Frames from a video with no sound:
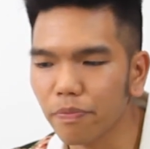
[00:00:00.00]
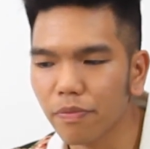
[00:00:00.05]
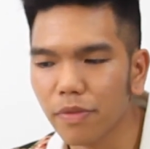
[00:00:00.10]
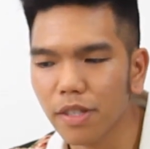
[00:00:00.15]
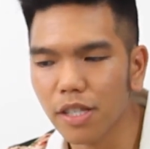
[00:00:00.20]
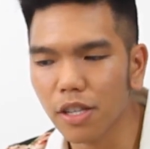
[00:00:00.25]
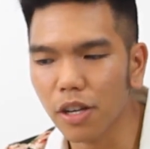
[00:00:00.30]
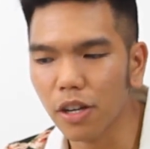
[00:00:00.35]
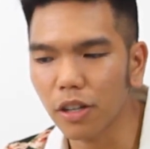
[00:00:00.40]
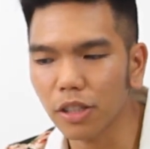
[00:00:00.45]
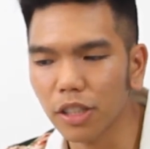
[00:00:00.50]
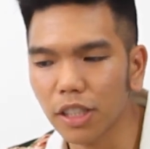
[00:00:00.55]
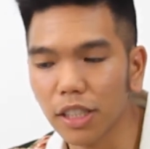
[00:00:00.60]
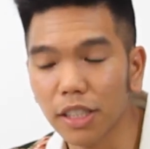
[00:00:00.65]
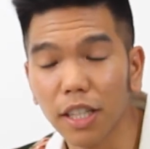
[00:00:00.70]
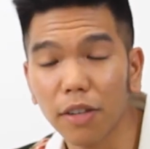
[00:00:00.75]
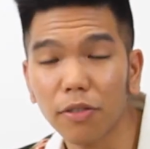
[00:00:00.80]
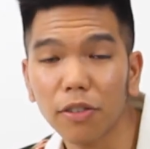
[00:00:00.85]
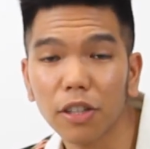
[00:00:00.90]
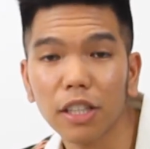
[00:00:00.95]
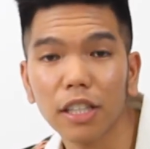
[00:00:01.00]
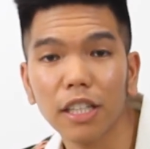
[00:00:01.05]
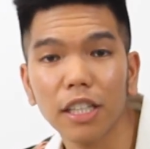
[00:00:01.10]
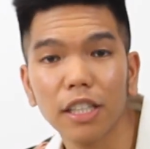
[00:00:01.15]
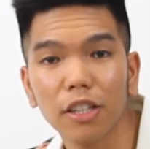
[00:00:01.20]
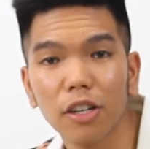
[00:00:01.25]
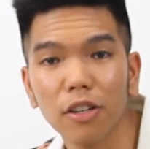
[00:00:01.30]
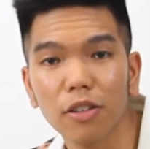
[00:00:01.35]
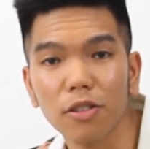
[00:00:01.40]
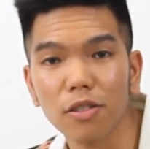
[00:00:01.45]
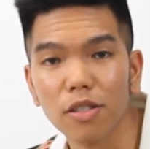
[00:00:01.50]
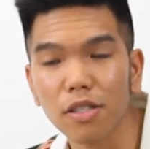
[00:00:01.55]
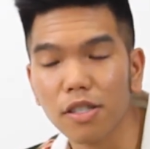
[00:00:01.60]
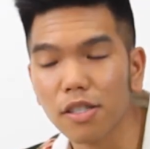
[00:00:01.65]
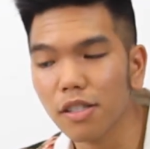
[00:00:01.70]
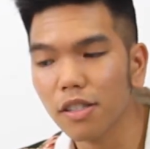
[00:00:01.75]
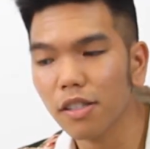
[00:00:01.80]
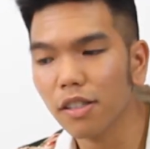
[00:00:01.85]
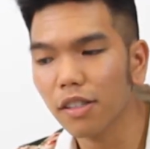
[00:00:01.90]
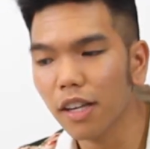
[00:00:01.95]
So she definitely knows
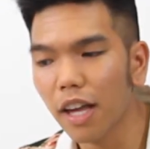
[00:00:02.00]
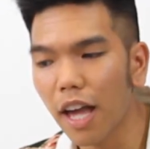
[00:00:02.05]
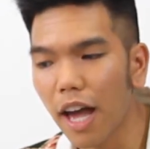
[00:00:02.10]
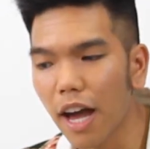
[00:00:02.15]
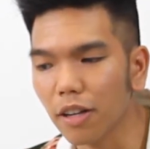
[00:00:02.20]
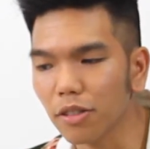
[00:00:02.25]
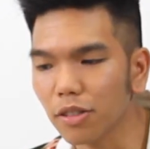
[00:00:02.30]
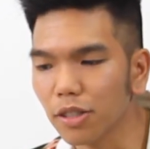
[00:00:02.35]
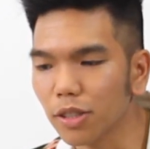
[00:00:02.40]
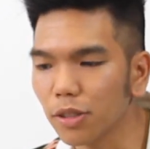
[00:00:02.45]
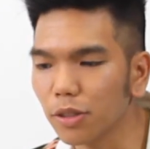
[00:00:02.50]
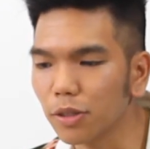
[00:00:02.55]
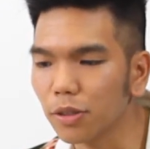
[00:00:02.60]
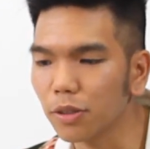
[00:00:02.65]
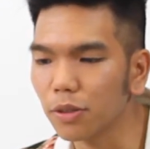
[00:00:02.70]
how to